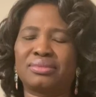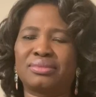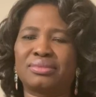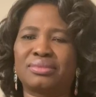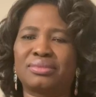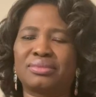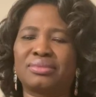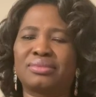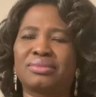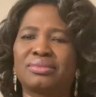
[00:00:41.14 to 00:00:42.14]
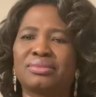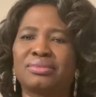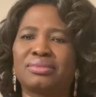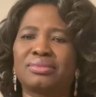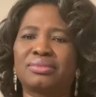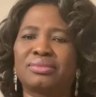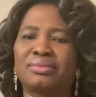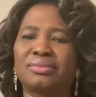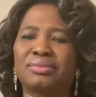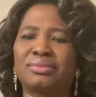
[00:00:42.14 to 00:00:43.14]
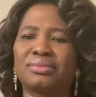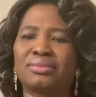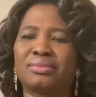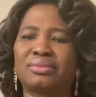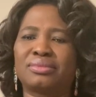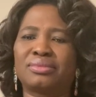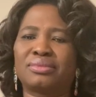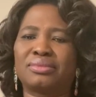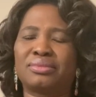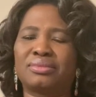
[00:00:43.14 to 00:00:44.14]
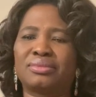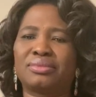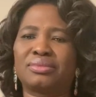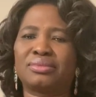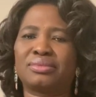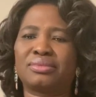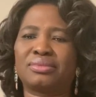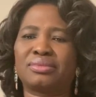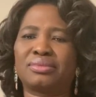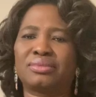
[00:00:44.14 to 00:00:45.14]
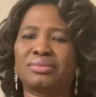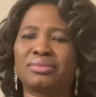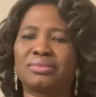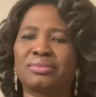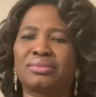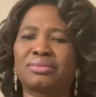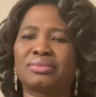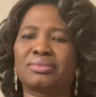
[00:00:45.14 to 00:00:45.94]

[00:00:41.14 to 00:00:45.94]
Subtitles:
This person isn't speaking.